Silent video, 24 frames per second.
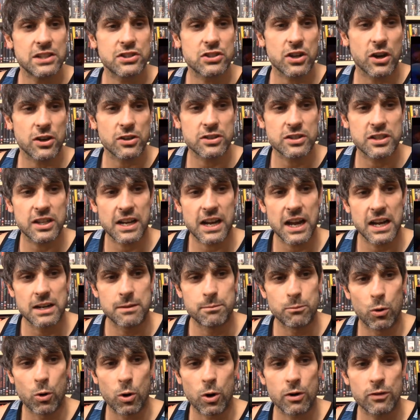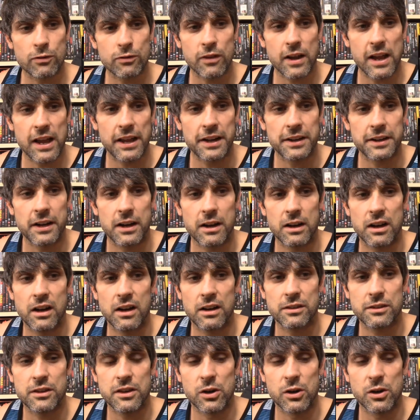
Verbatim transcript: starts to kind of morph, and uh,